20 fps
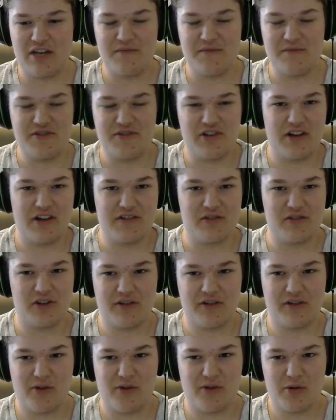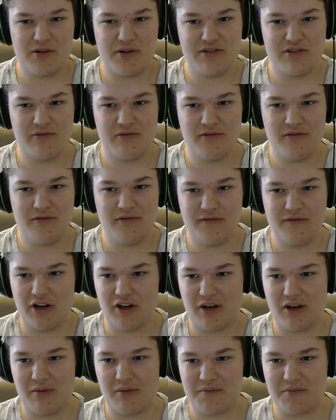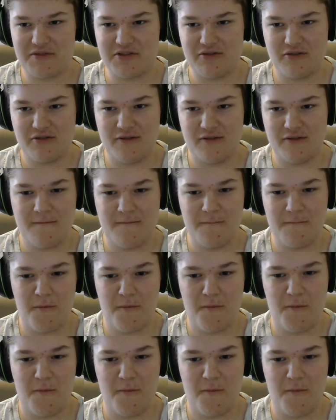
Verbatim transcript: games you guys are looking forward to? They're coming up soon?